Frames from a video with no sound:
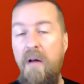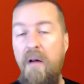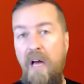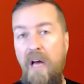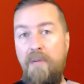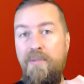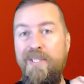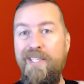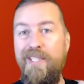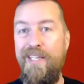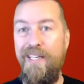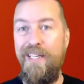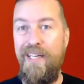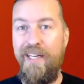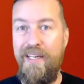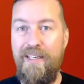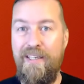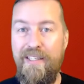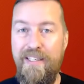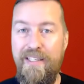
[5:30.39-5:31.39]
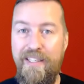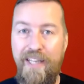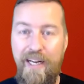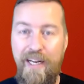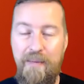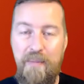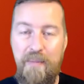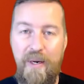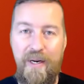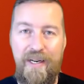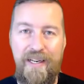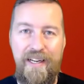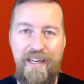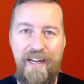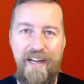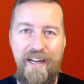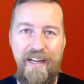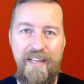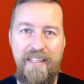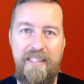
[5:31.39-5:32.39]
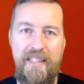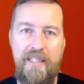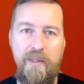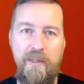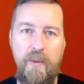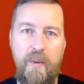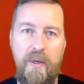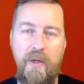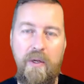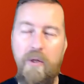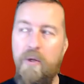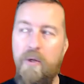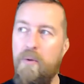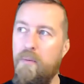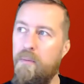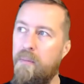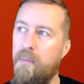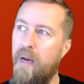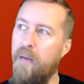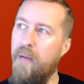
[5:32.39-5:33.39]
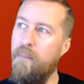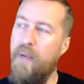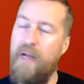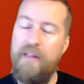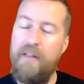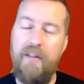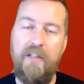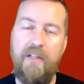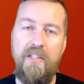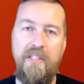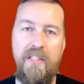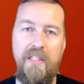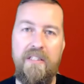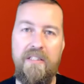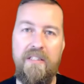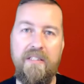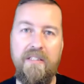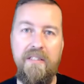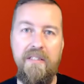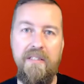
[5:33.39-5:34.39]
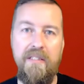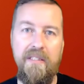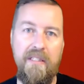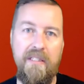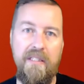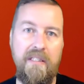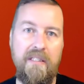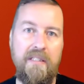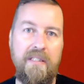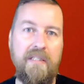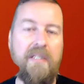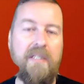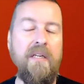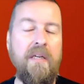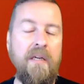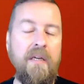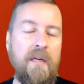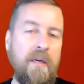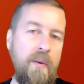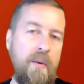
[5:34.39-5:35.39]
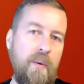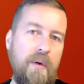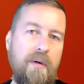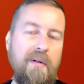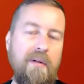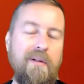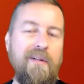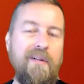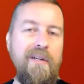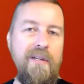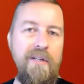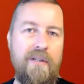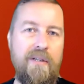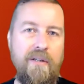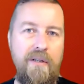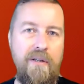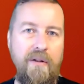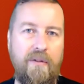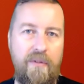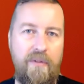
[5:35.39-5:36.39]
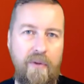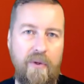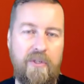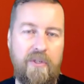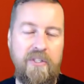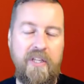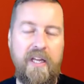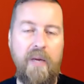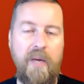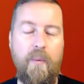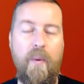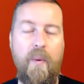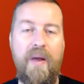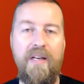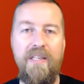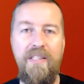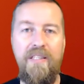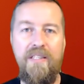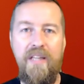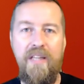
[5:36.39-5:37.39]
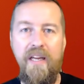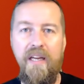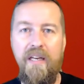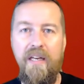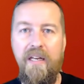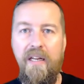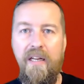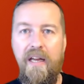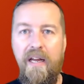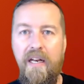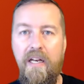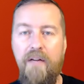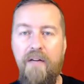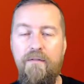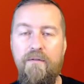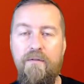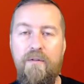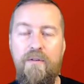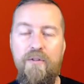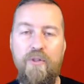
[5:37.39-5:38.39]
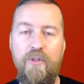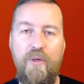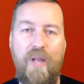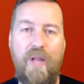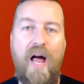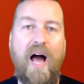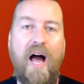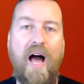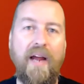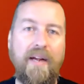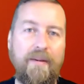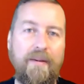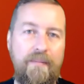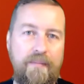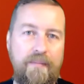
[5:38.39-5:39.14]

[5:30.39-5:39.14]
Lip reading: I'm sitting here in Denmark and, well, my bathing seasons is, well, Thursday and Wednesday in the end of July.